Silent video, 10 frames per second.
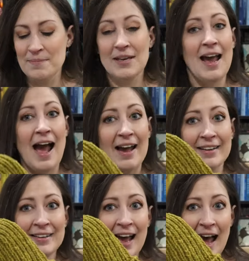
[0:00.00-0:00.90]

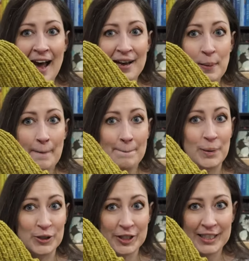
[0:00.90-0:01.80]
Manhattan hat
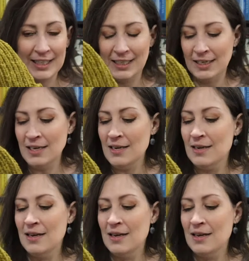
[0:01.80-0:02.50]
bulky